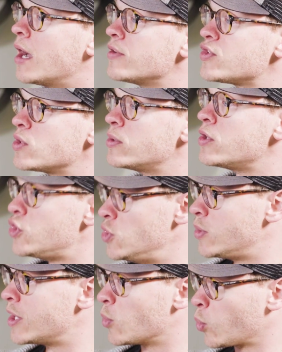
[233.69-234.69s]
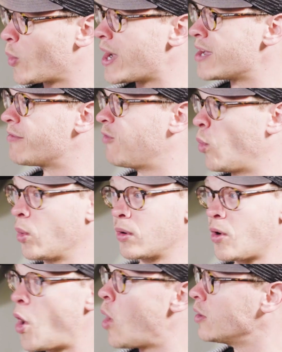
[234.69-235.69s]
so that you can rank
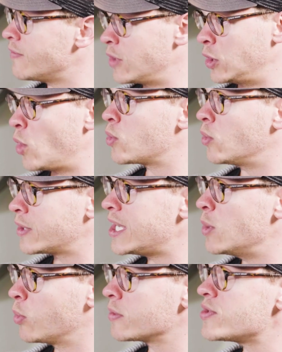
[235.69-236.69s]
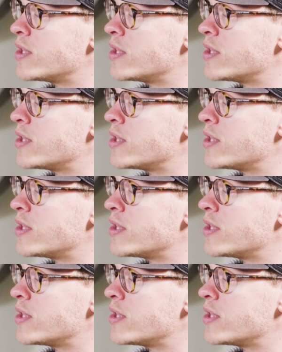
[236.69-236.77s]
for all of the local keywords